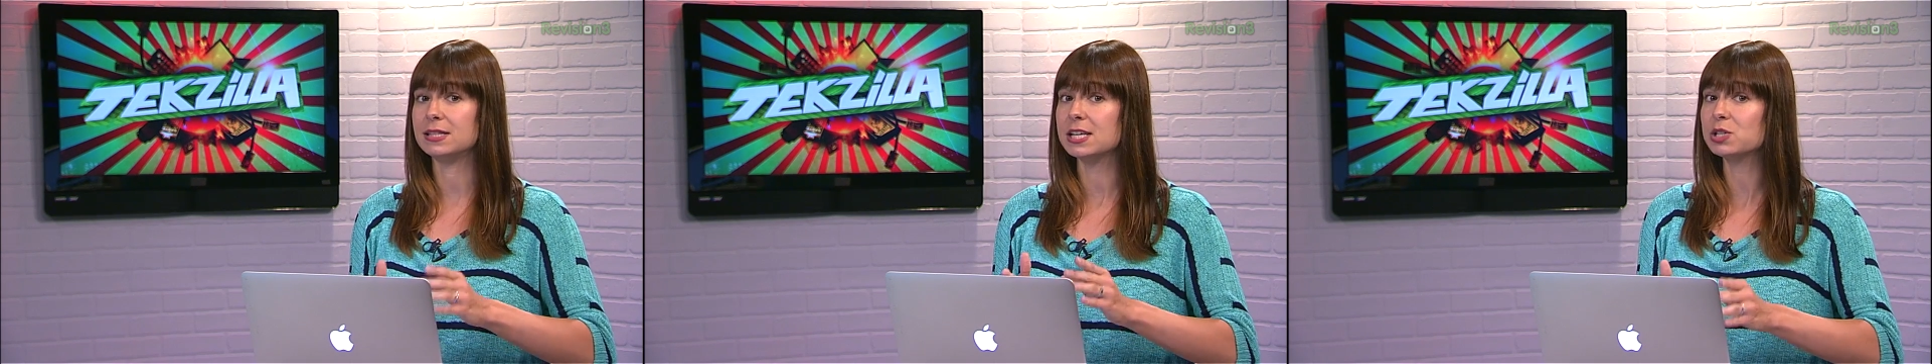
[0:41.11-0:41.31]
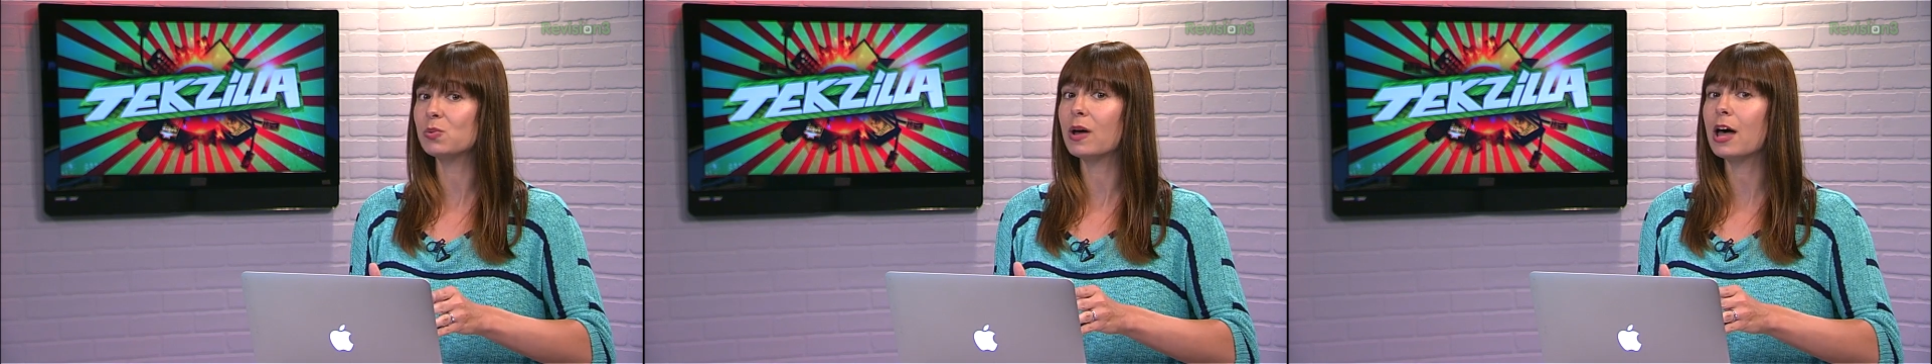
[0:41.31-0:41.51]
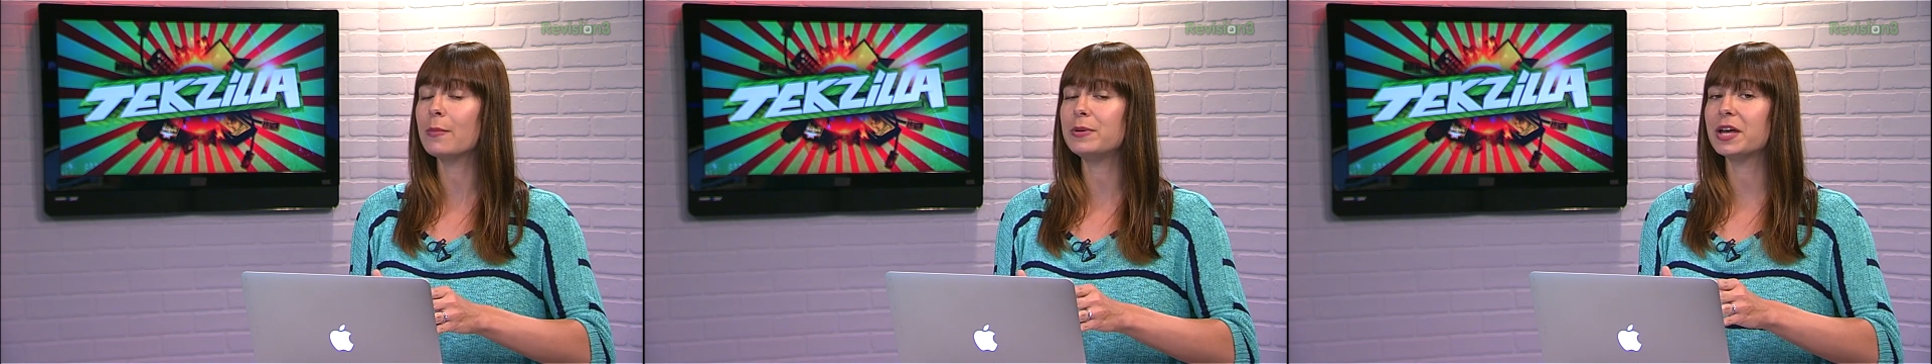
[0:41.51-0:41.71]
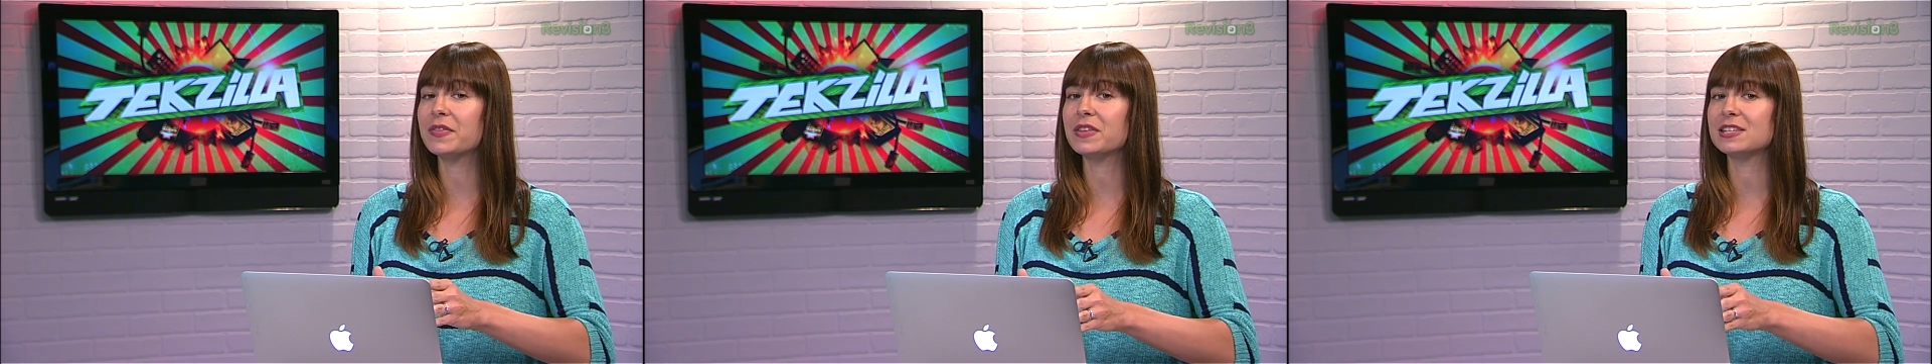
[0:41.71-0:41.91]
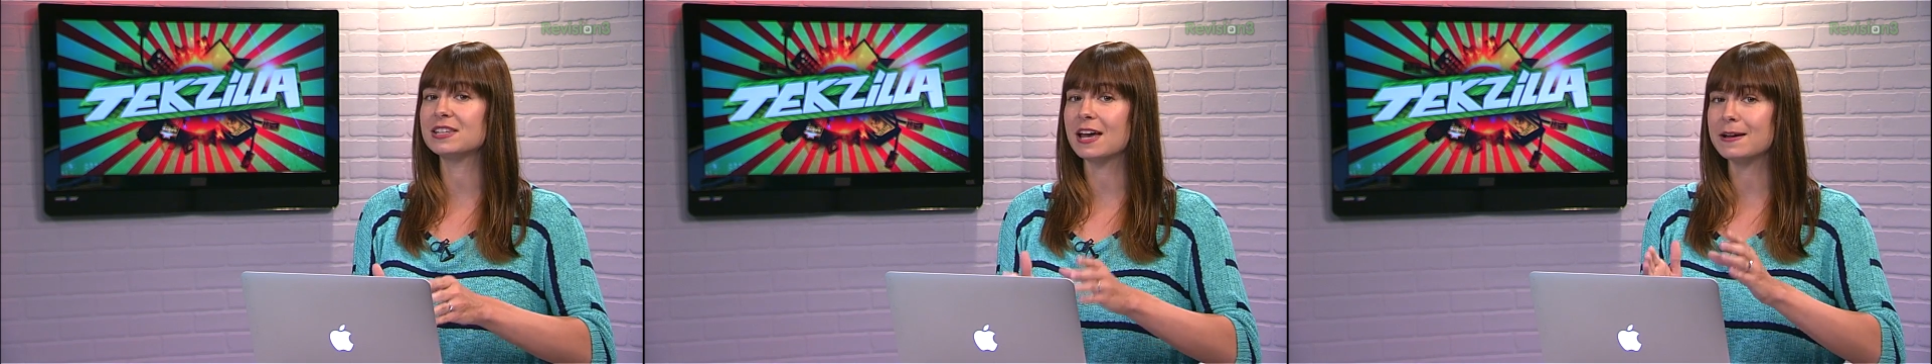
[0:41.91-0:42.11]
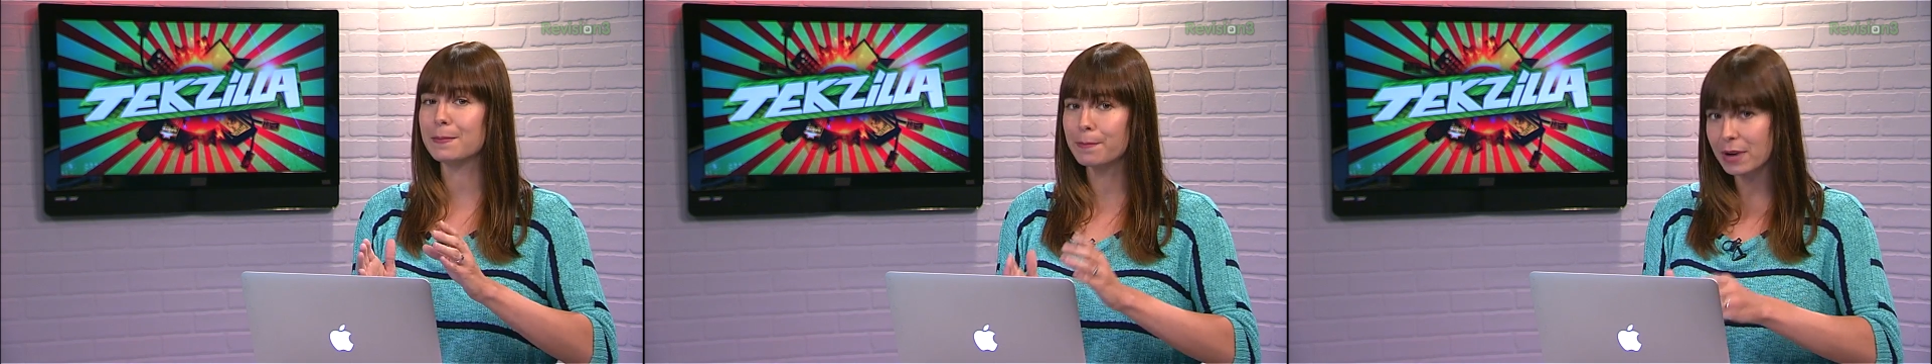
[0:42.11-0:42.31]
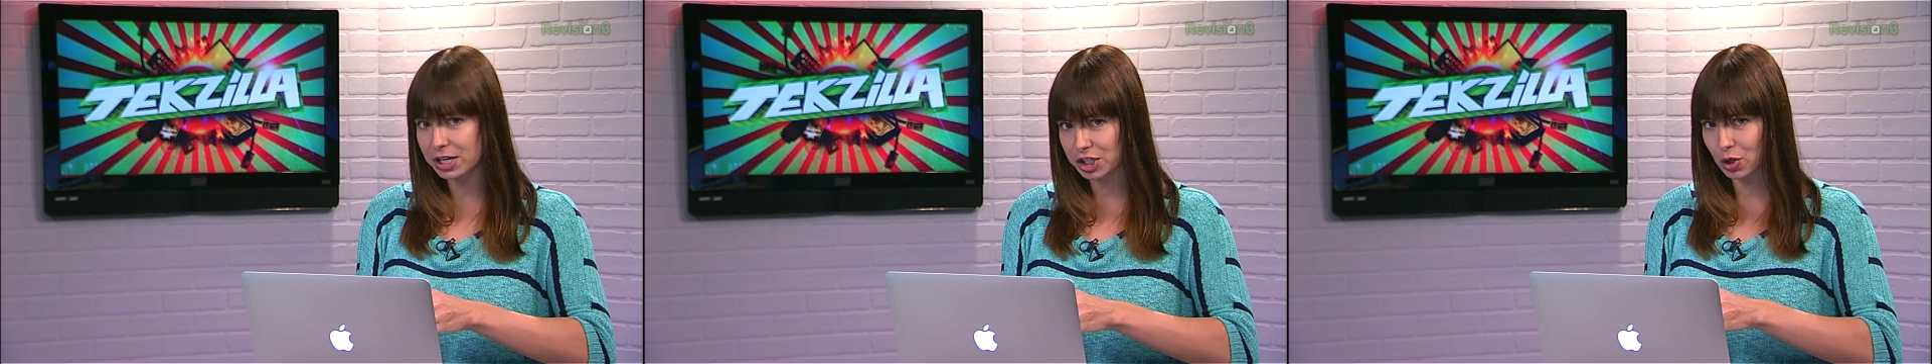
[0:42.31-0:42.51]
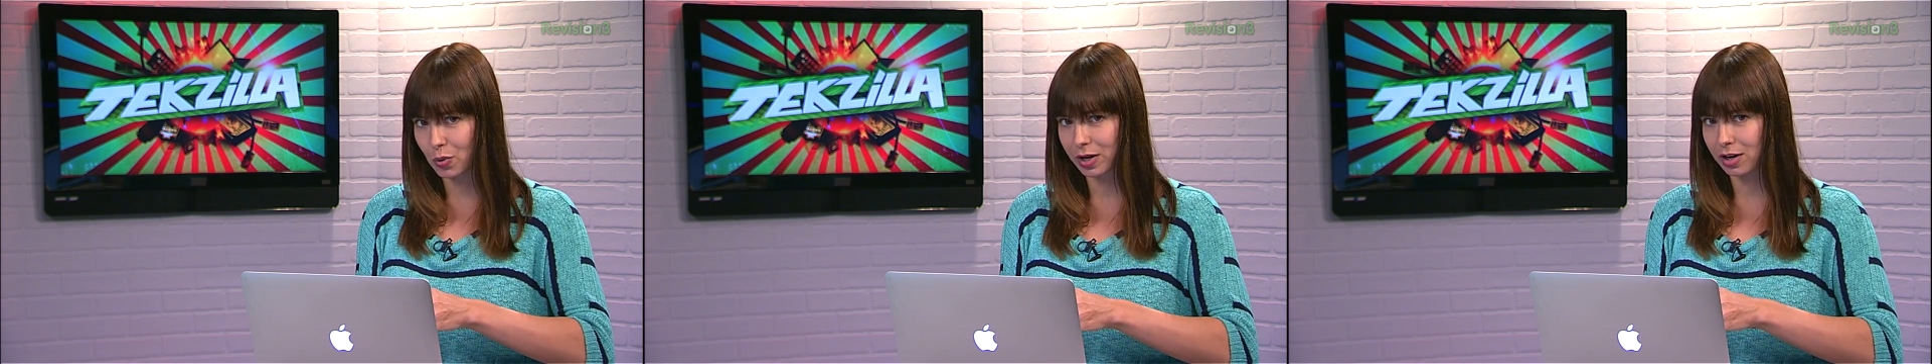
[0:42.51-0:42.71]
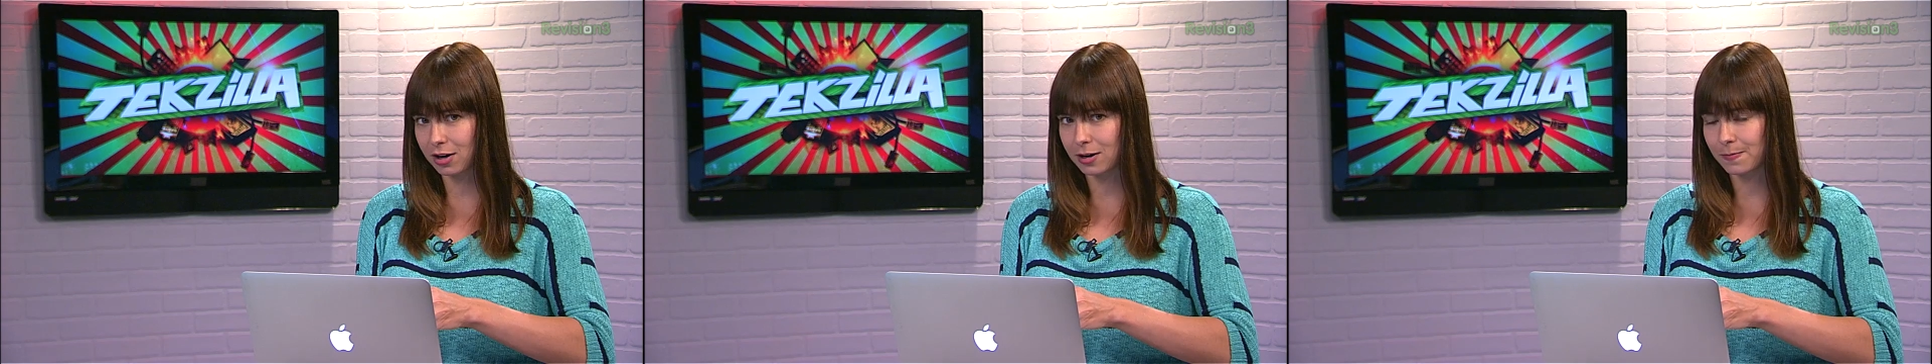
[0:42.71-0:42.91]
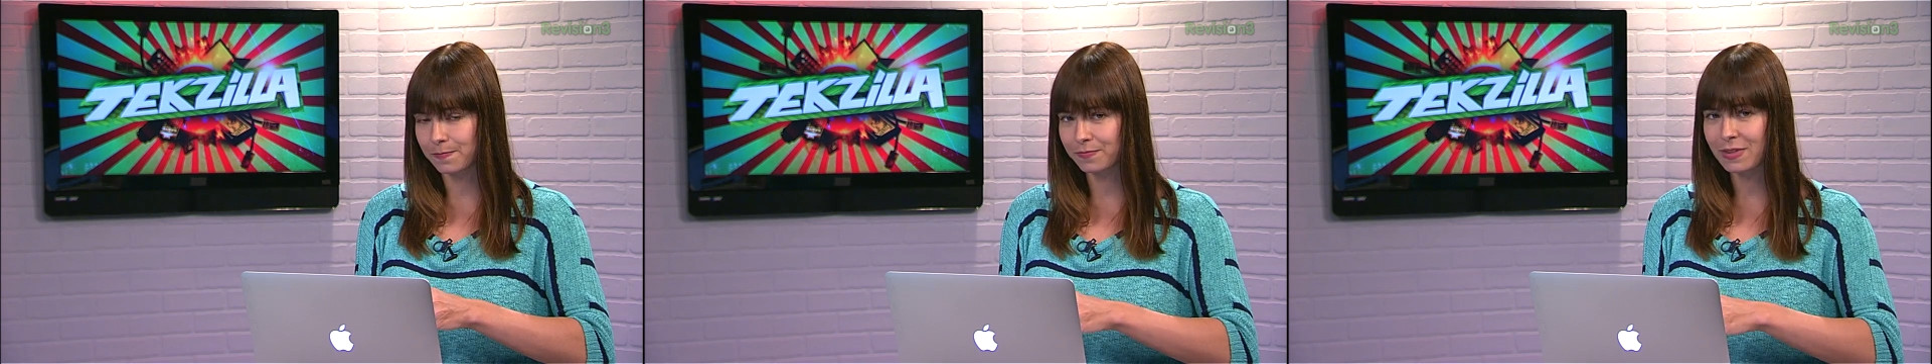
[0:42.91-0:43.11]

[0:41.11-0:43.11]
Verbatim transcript: this will help you get the site much quicker.